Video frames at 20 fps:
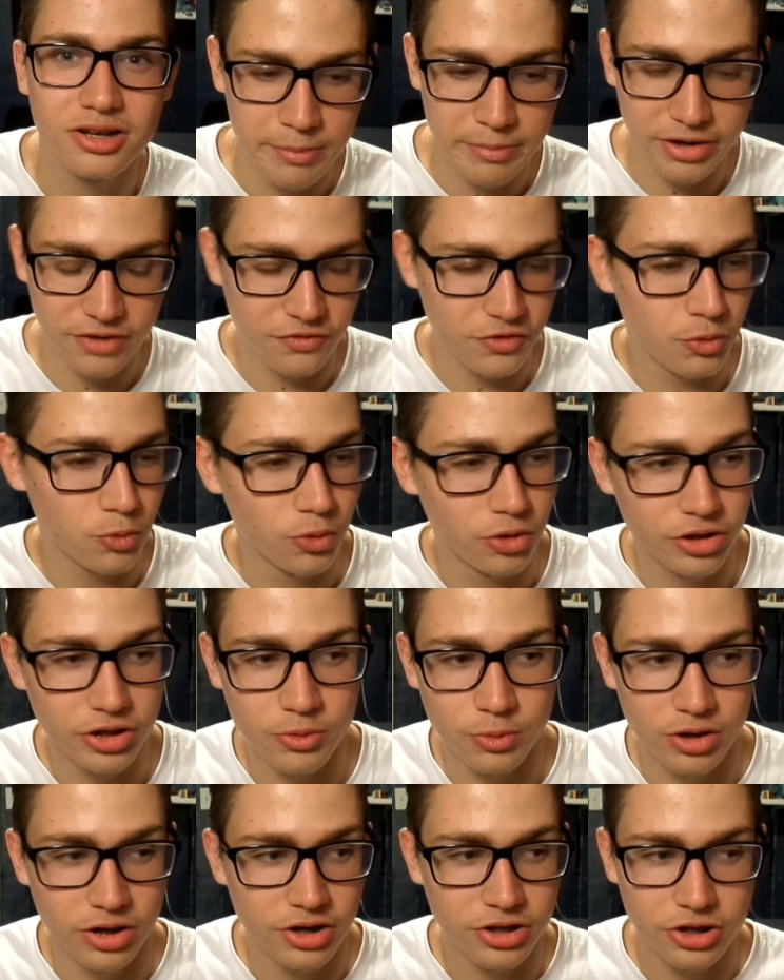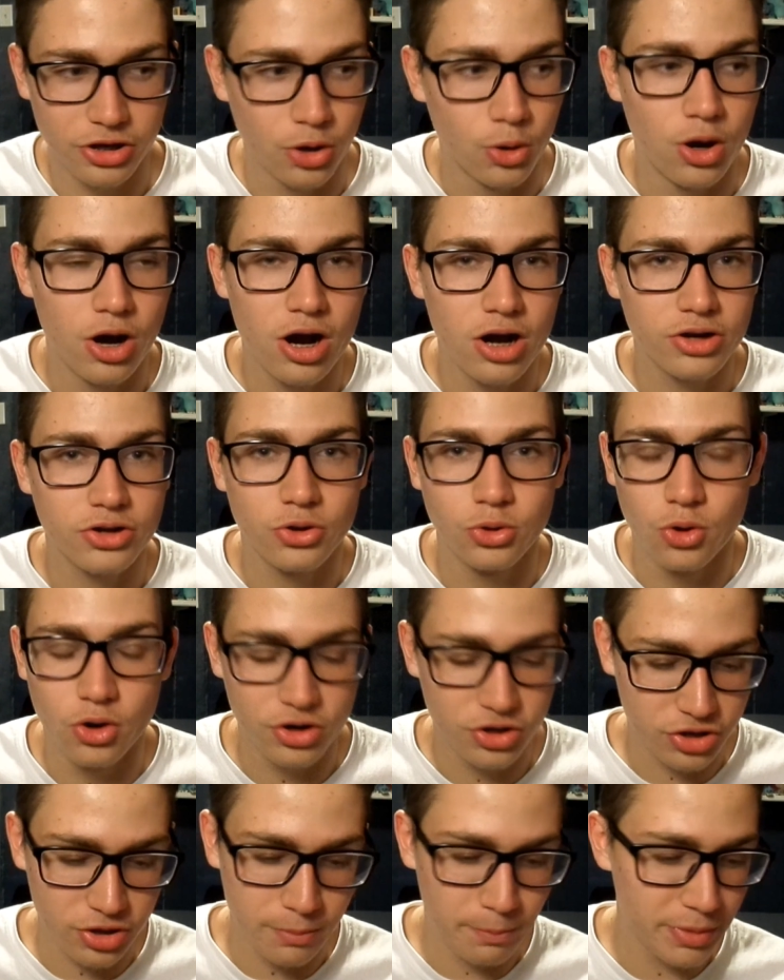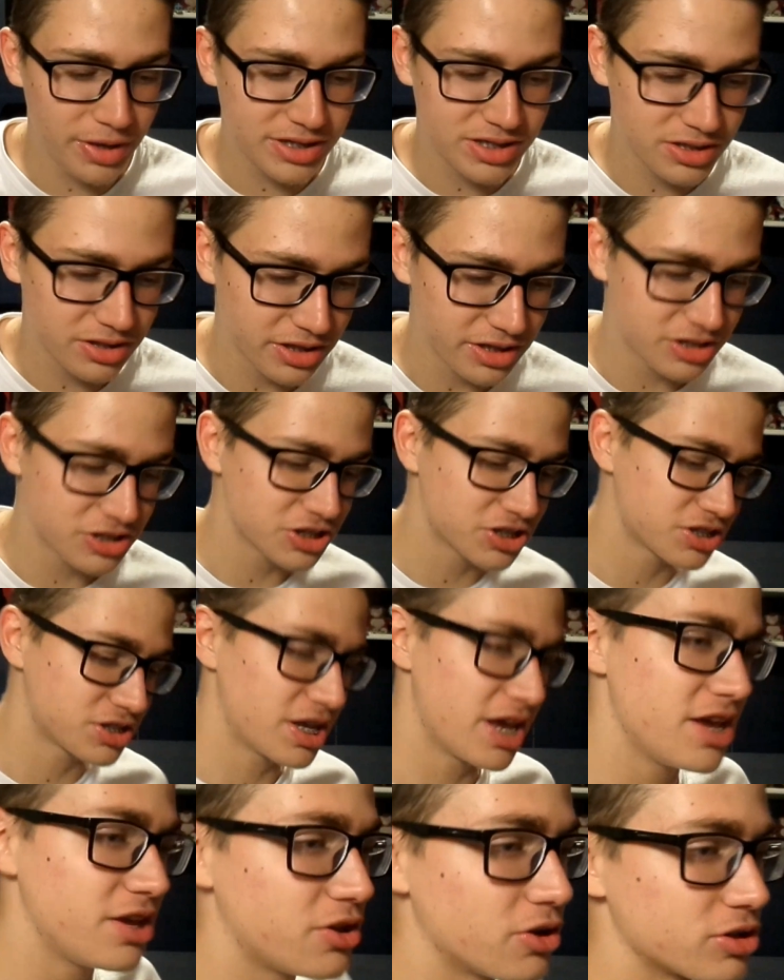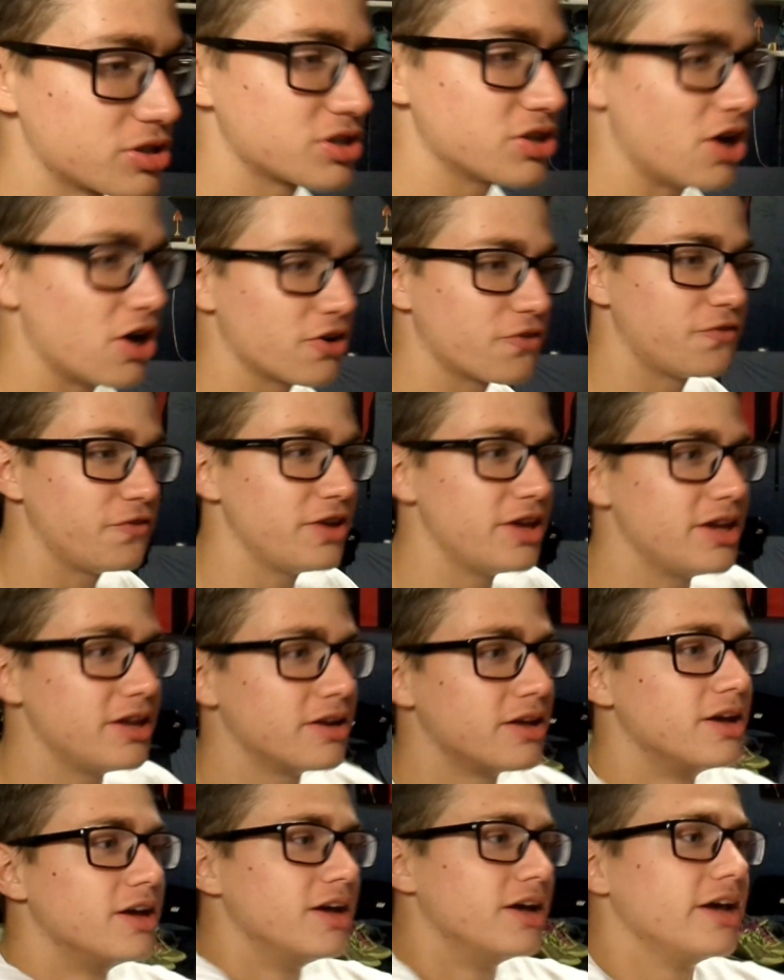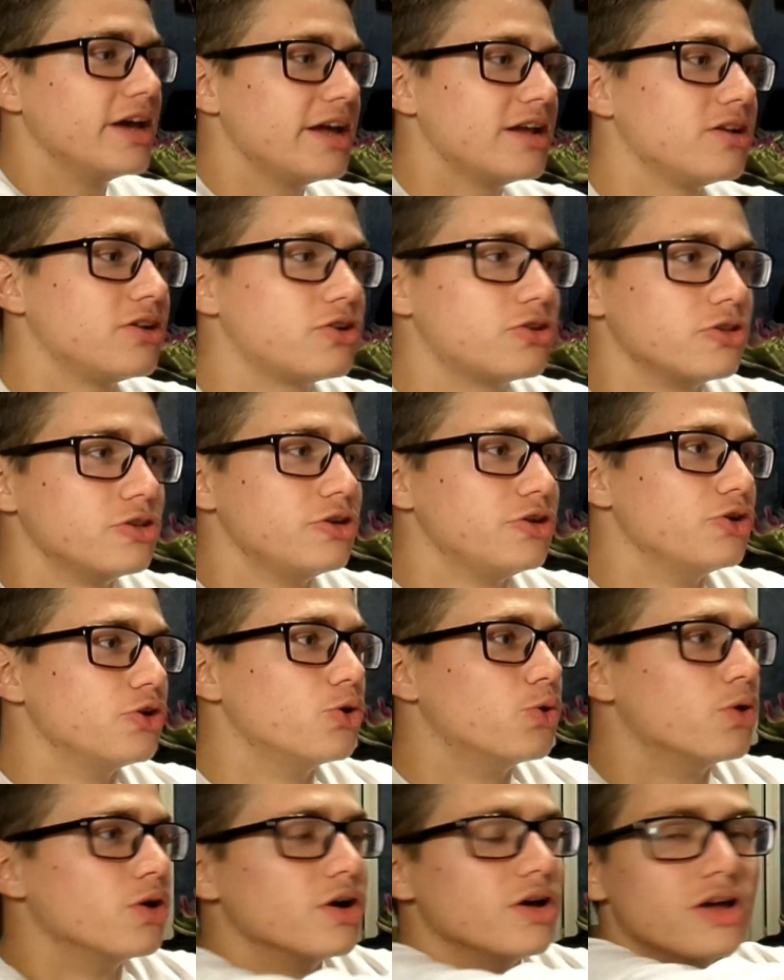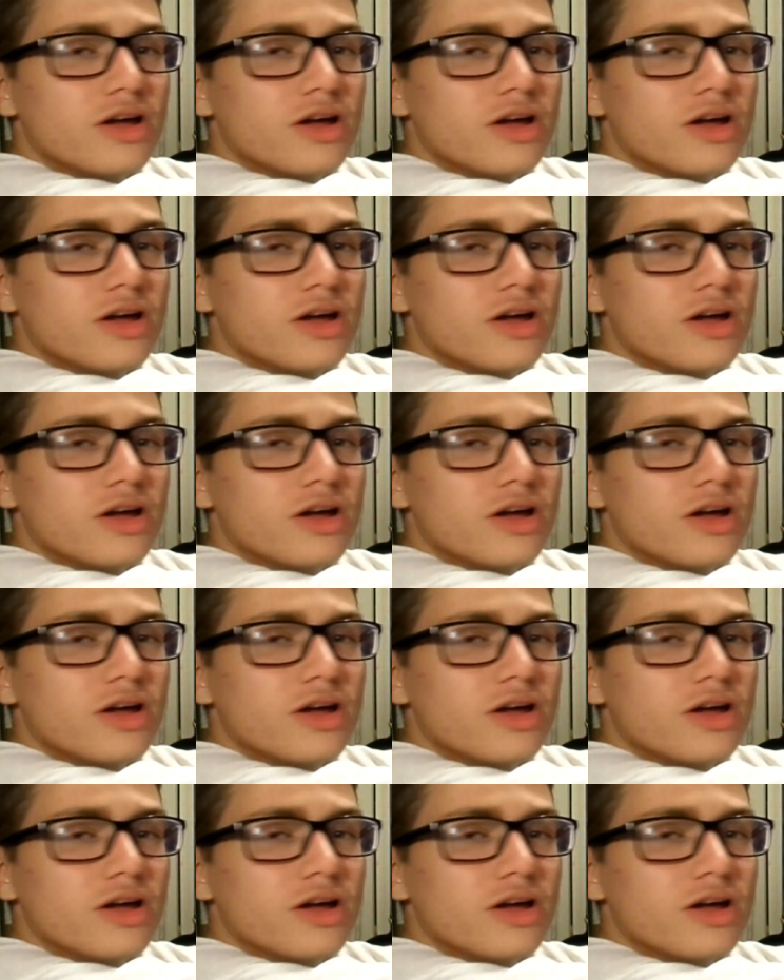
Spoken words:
I mean, if you really wanted to go hardcore, you can basically just take your sock feet and glue